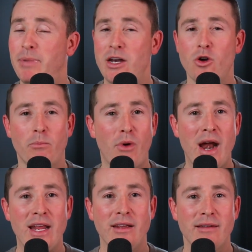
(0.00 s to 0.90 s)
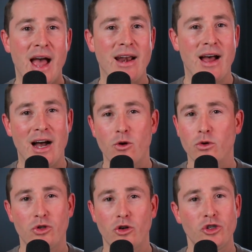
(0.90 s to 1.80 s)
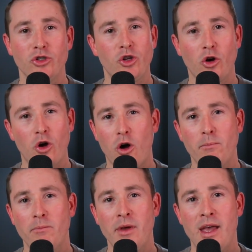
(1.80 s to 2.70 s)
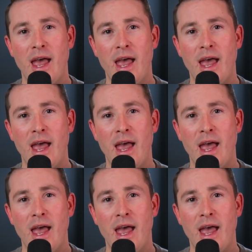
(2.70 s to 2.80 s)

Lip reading: ben.brady@harcourtsauctions.com,